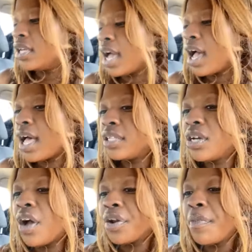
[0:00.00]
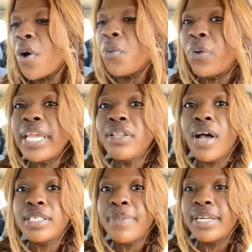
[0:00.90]
on talking about
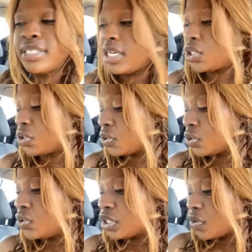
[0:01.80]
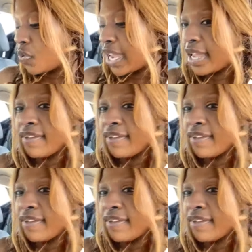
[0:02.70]
weight loss meditation or losing